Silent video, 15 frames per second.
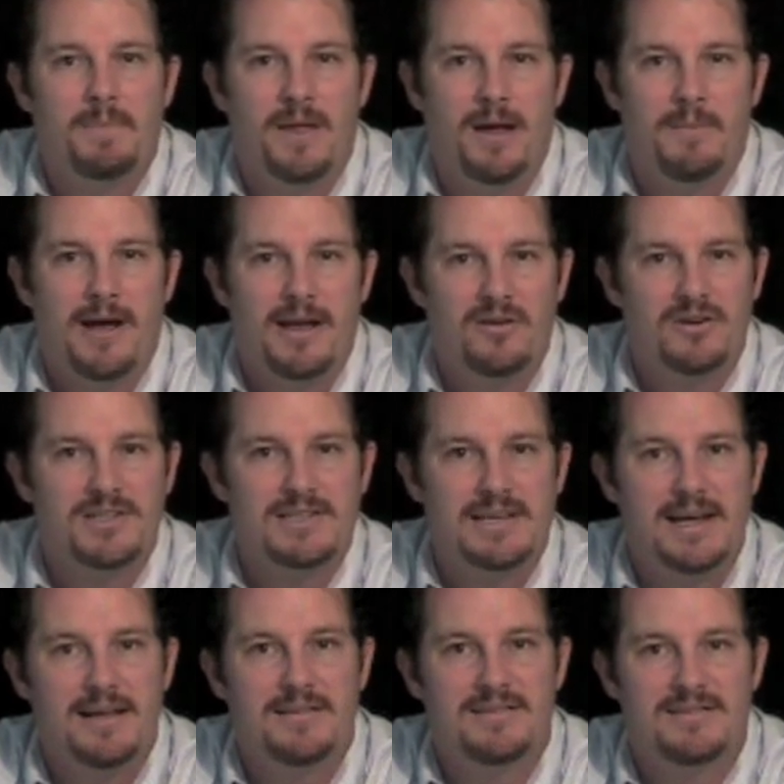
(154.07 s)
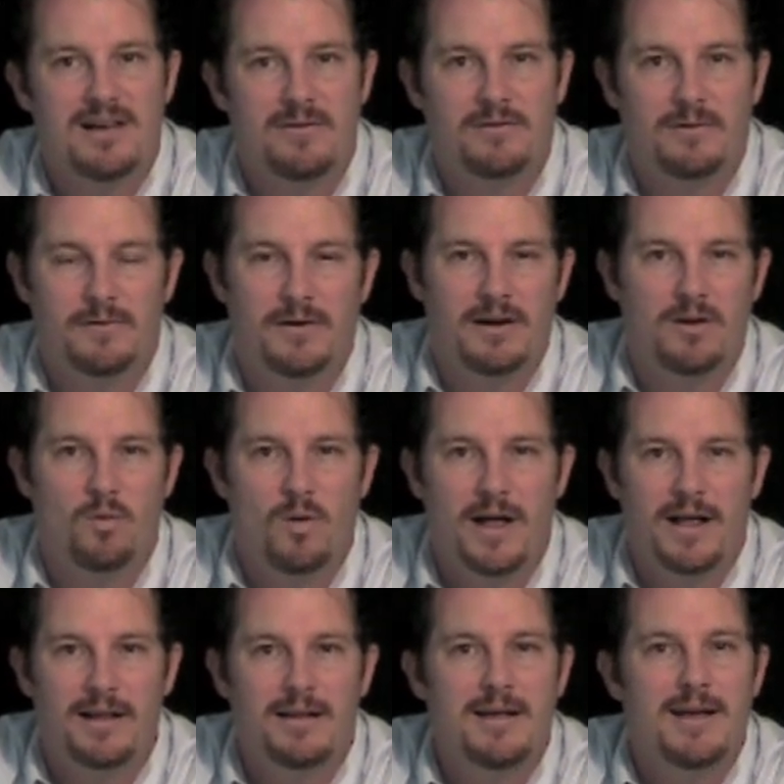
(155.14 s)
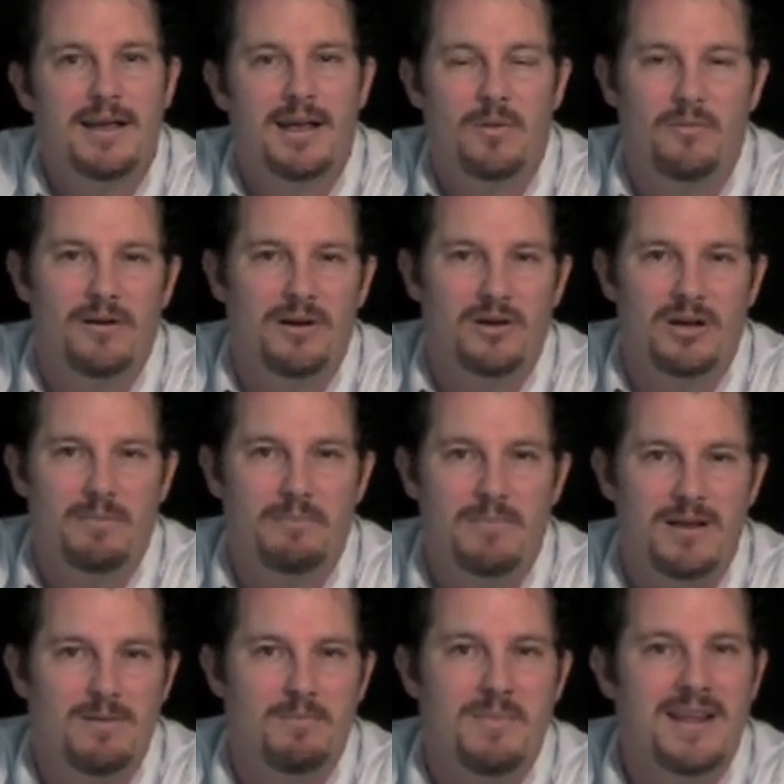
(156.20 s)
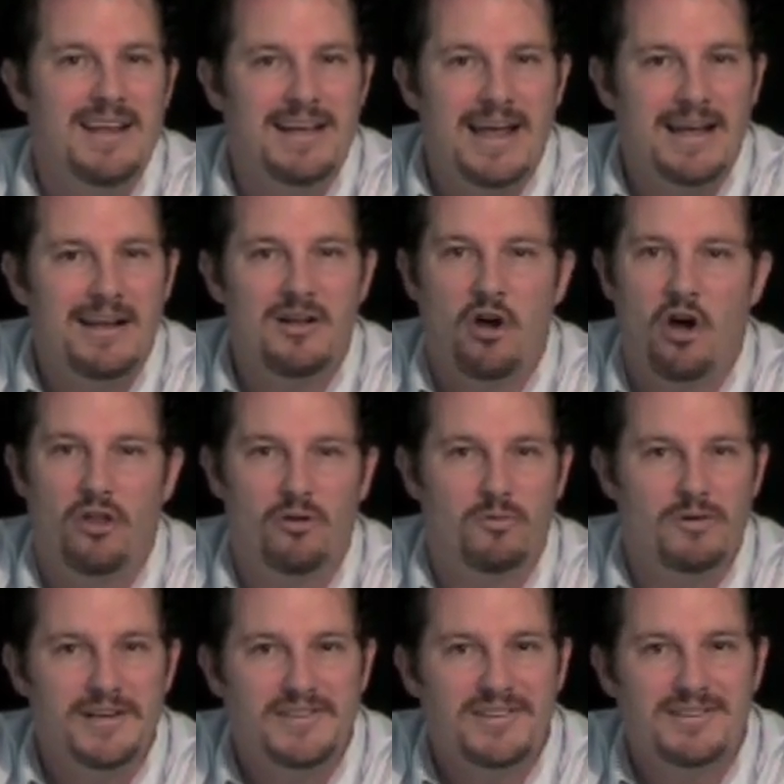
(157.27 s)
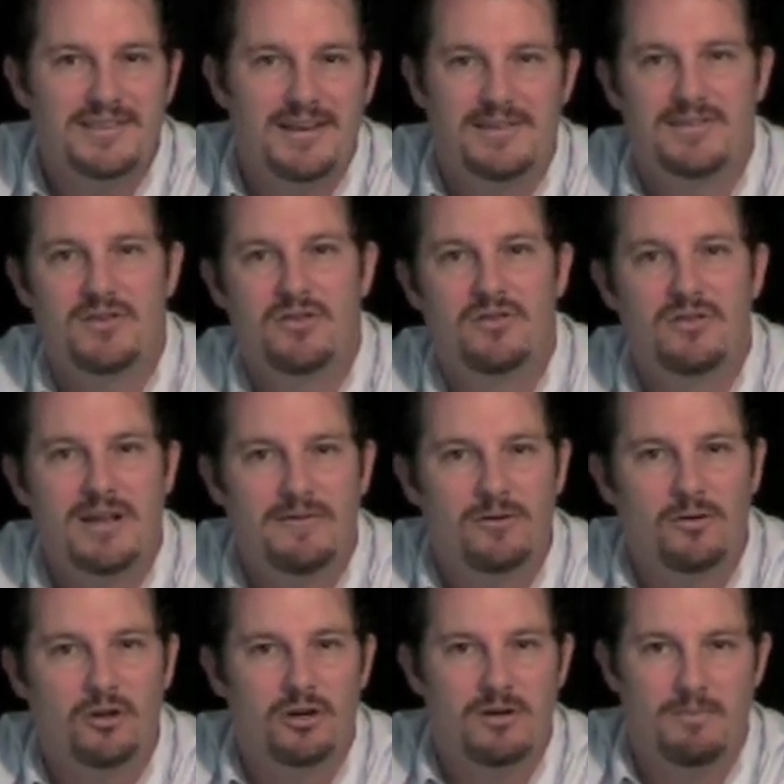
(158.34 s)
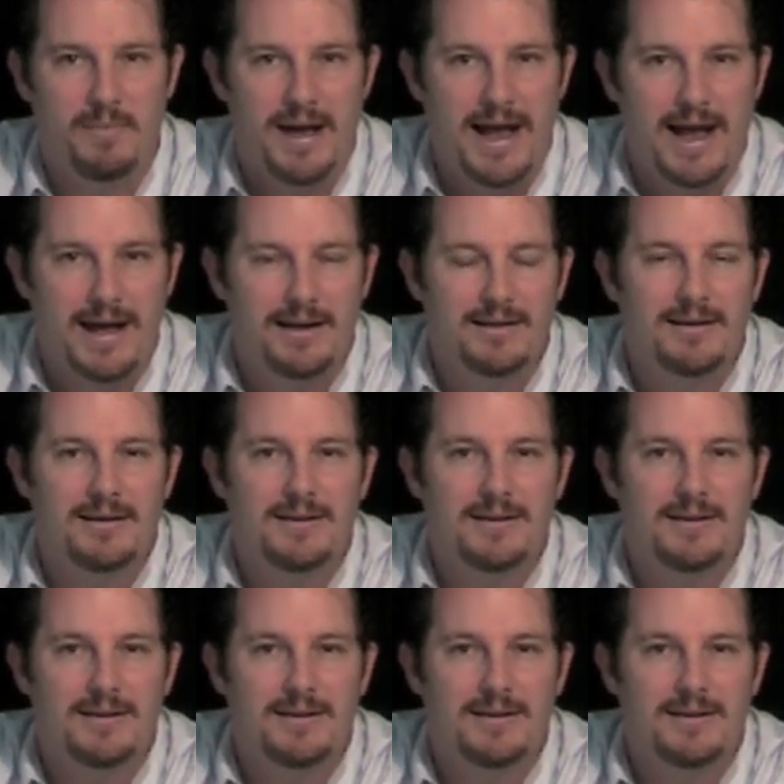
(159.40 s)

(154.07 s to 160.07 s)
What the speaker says: I understand the software very well, and I'm very good at mitigating all the risks, and so you'll never look bad,